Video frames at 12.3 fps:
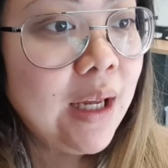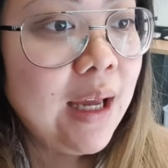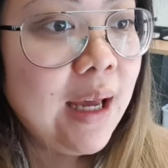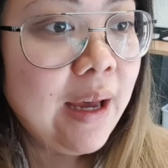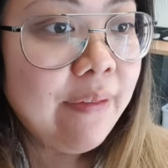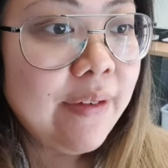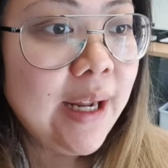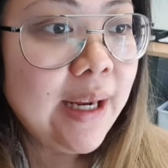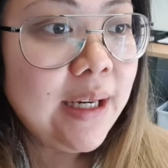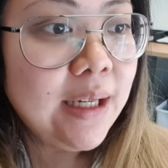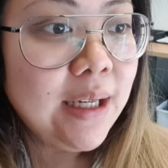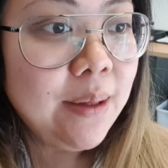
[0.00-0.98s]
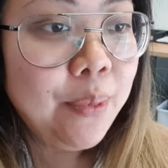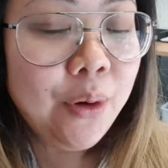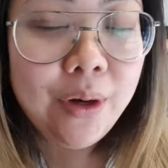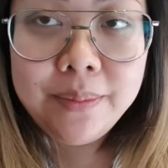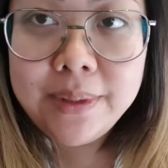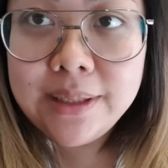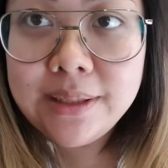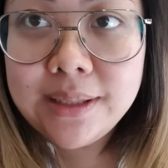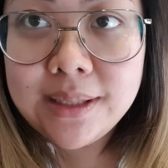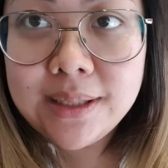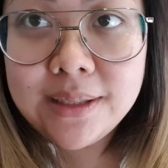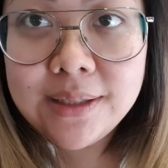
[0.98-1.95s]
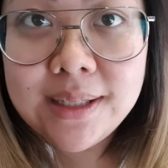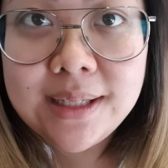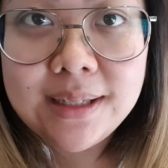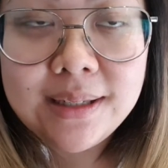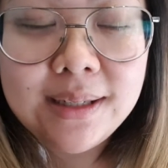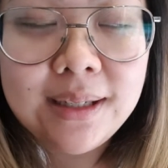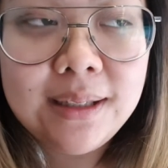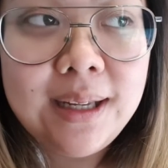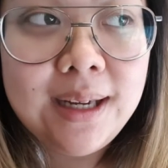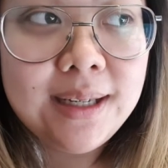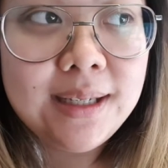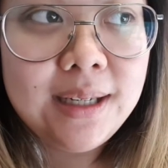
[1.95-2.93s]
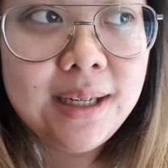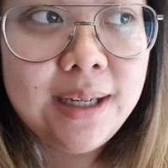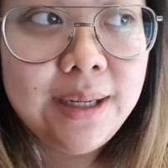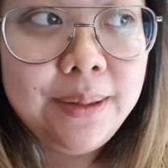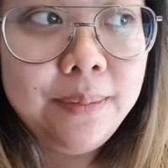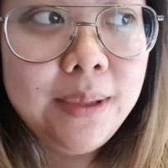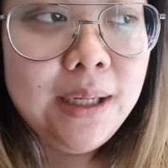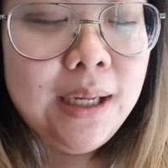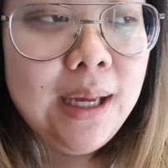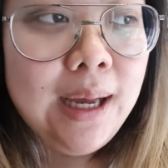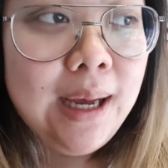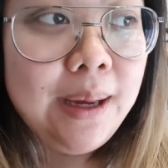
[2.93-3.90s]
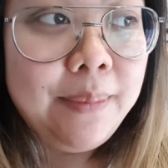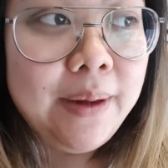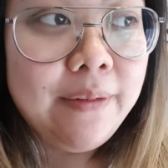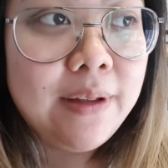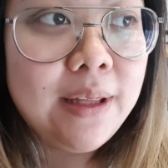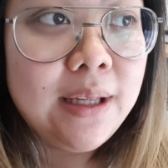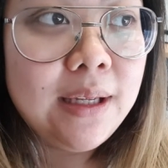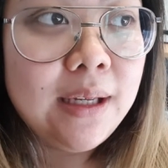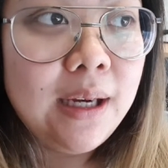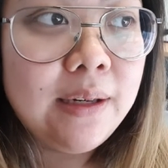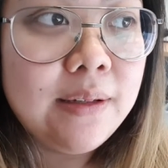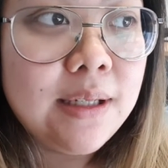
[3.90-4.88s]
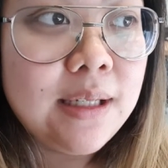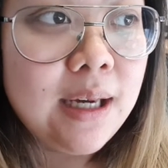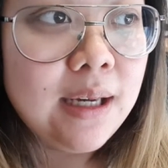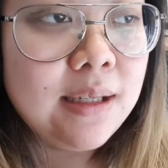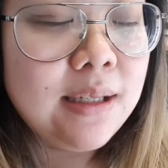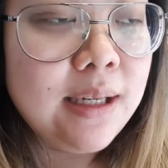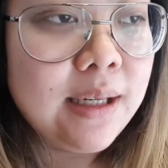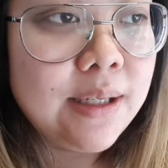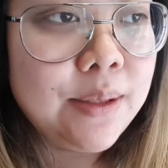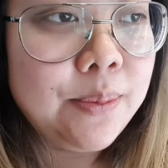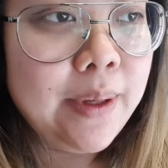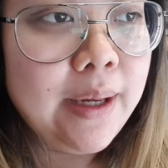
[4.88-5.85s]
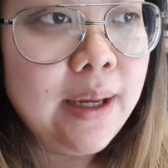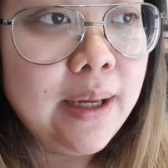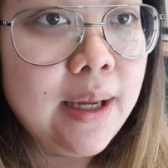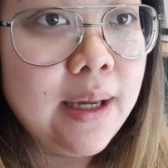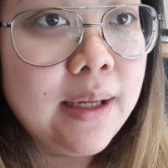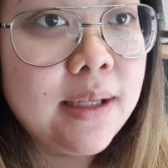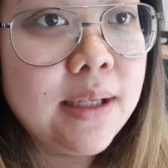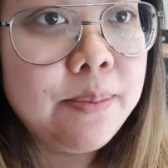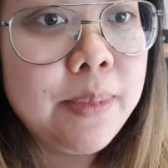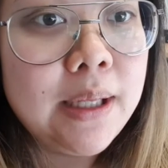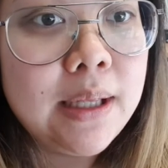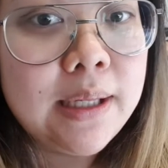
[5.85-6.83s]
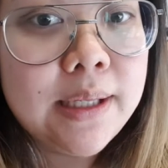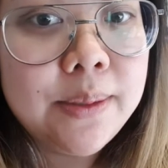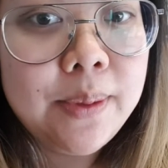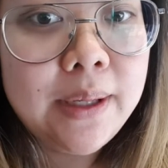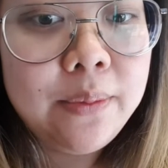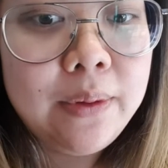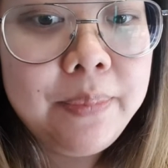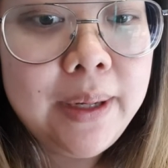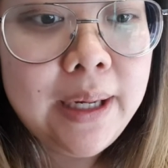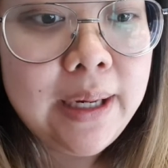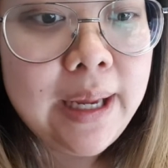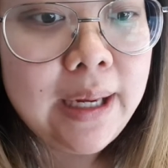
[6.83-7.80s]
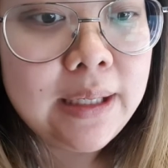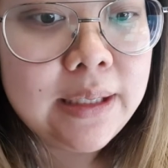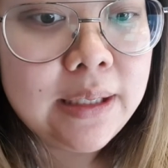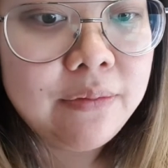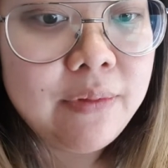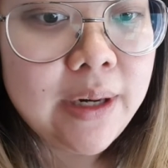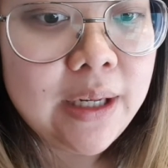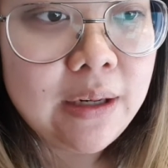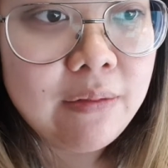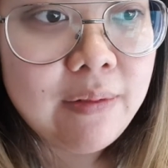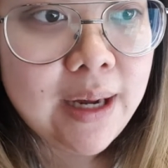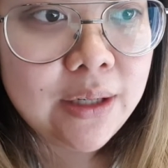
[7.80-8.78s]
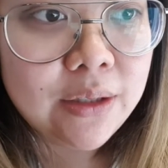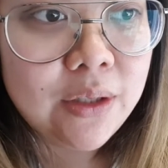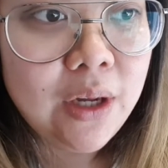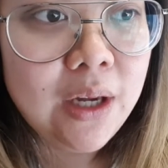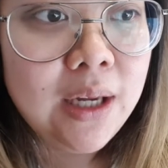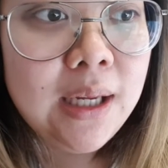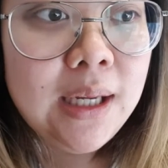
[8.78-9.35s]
Haven't had any appointments since last time. Everything kind of starts next week, I guess. But this week we've been hectic, running around a lot.